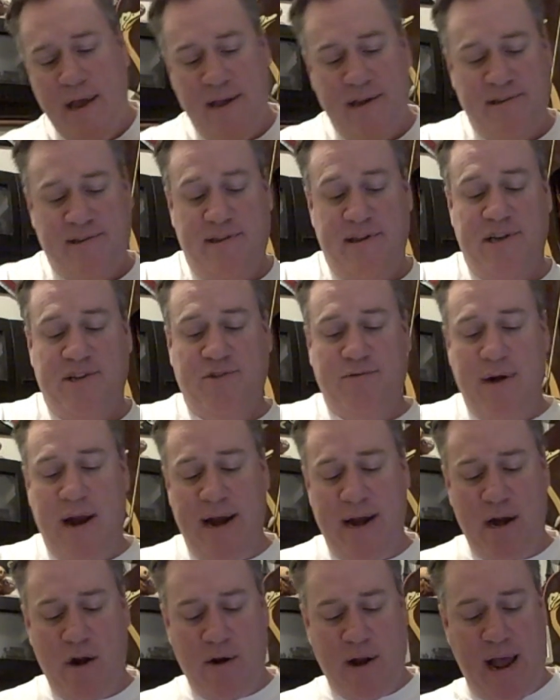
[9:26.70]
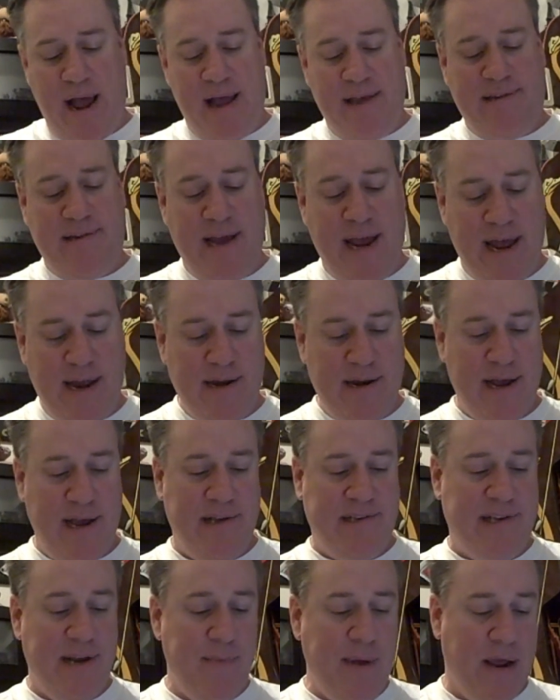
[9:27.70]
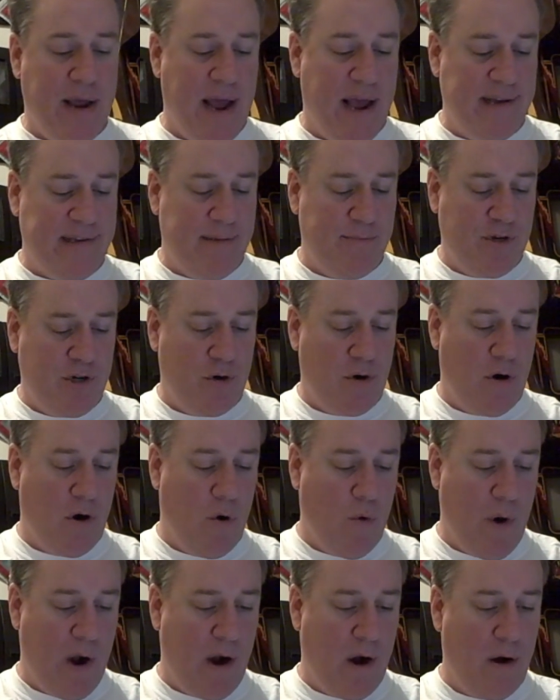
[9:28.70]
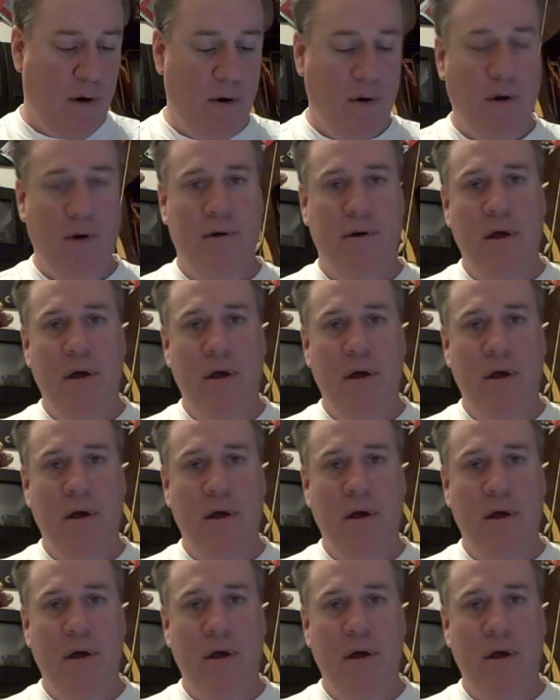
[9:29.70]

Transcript: is this right here, guys. And some of you guys, I'm sure, are aware